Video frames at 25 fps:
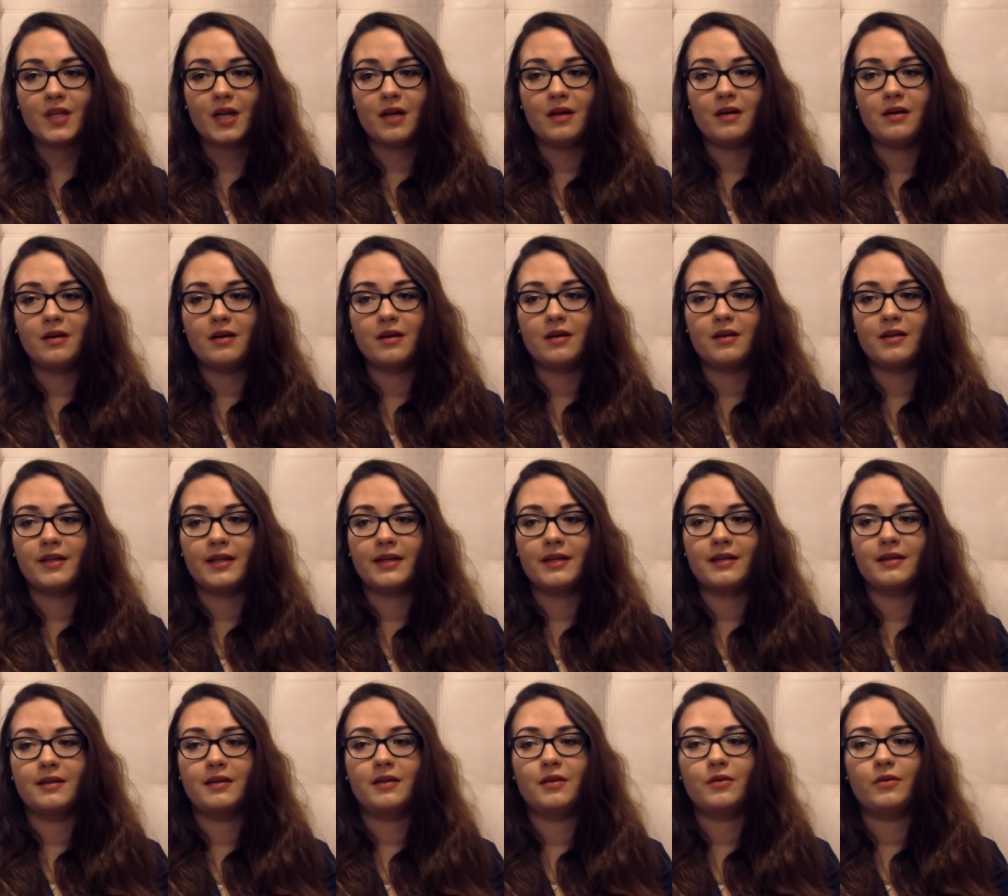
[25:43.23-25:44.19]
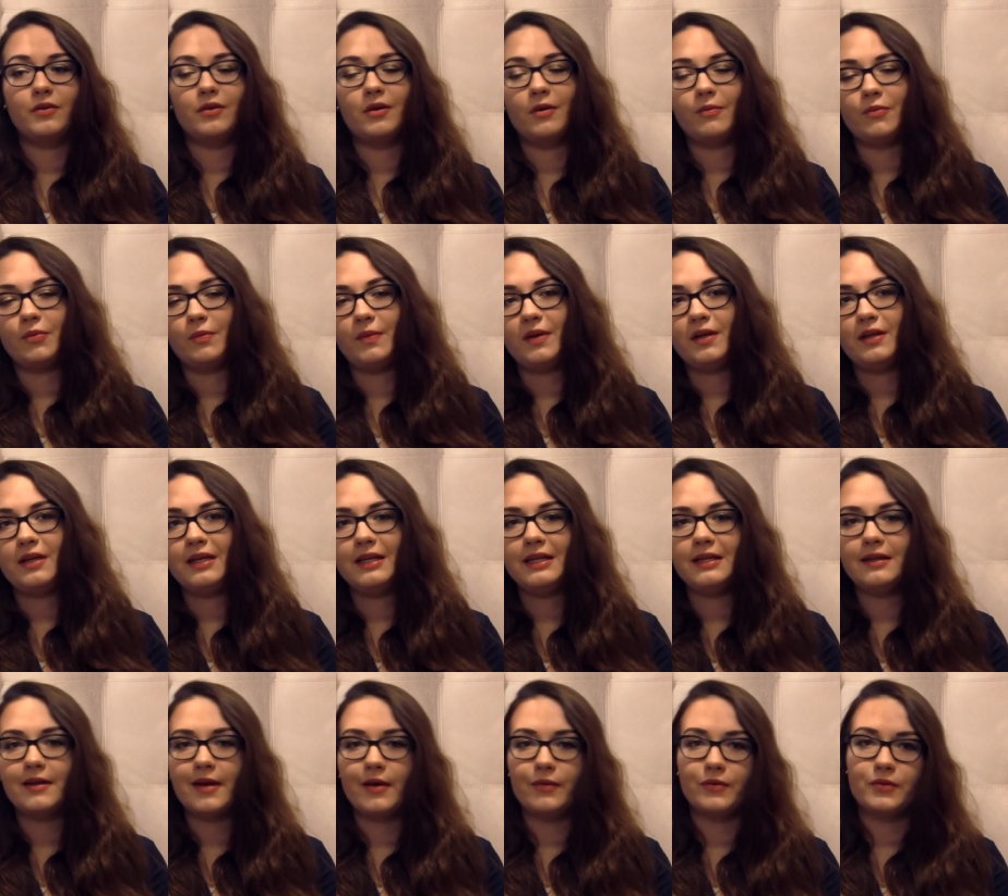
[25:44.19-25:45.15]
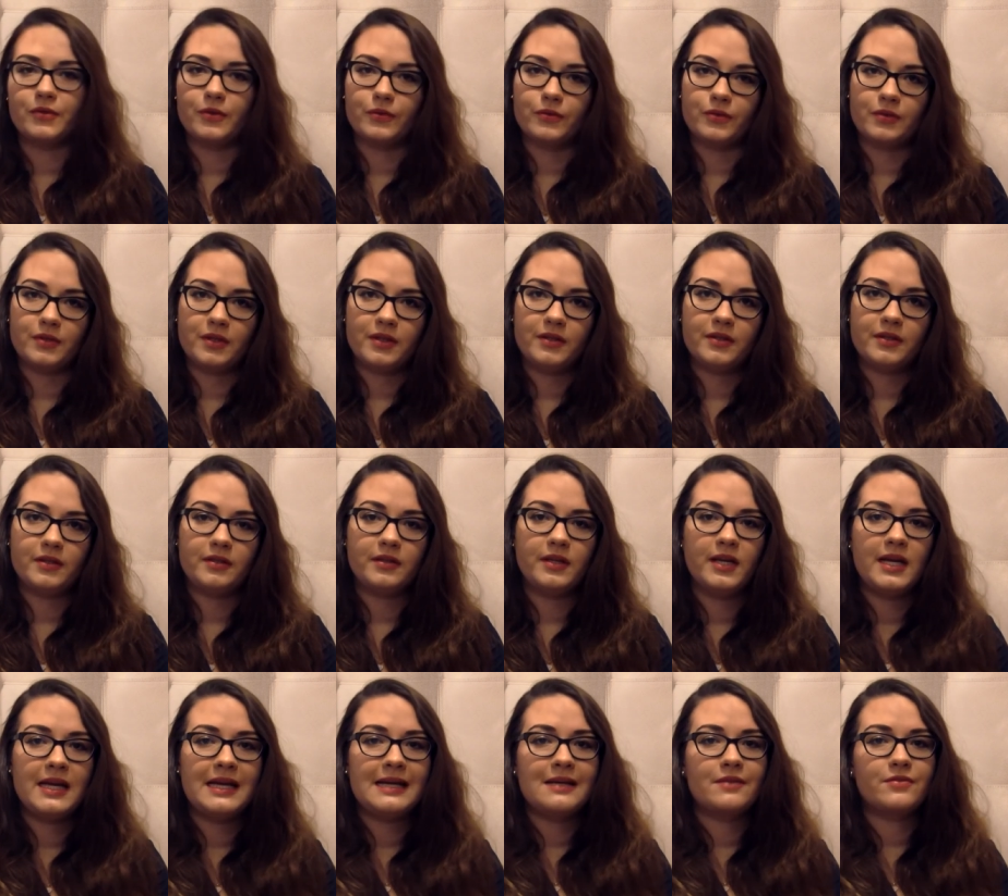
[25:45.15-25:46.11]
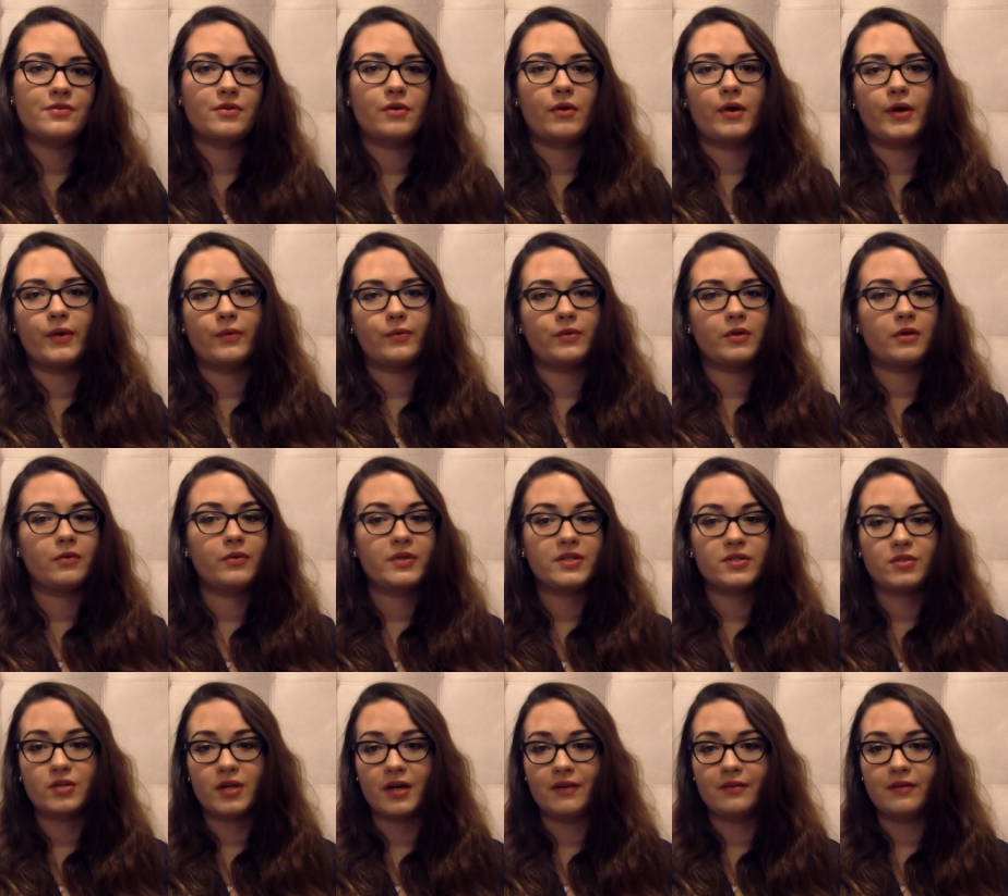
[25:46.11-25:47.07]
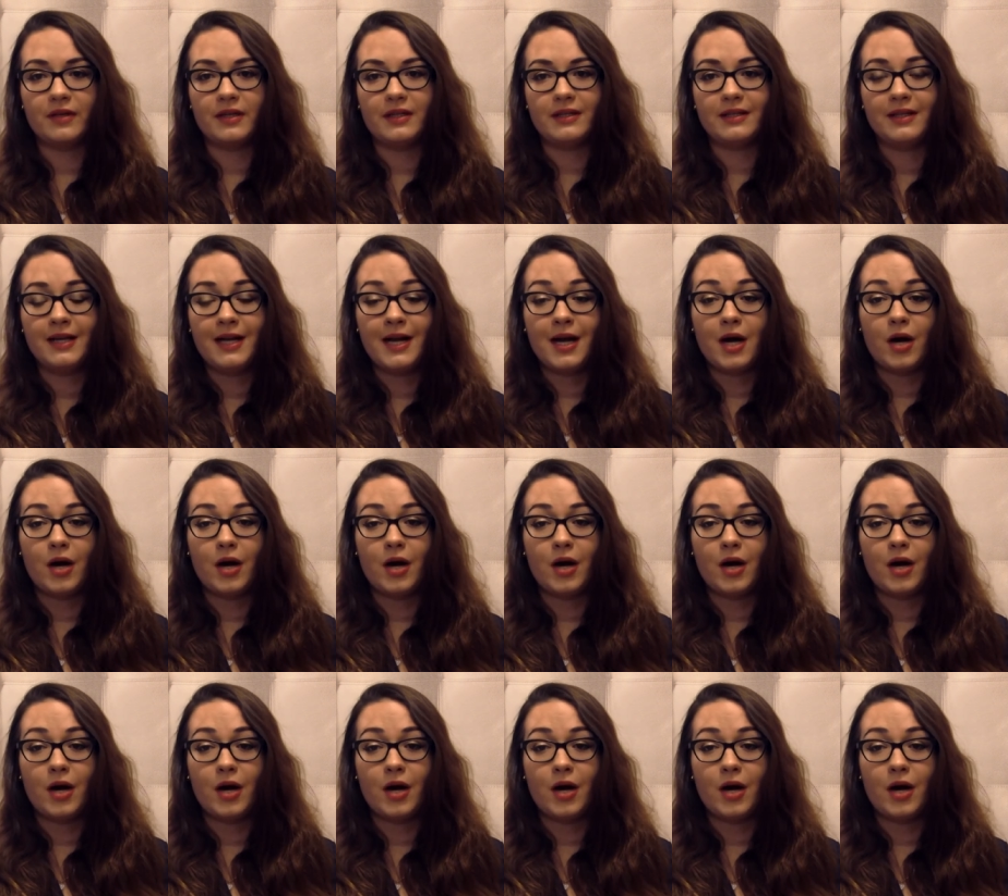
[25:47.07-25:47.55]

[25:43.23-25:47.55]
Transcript: Uh, like he would come to Berlin and I would go to London, so I would always travel,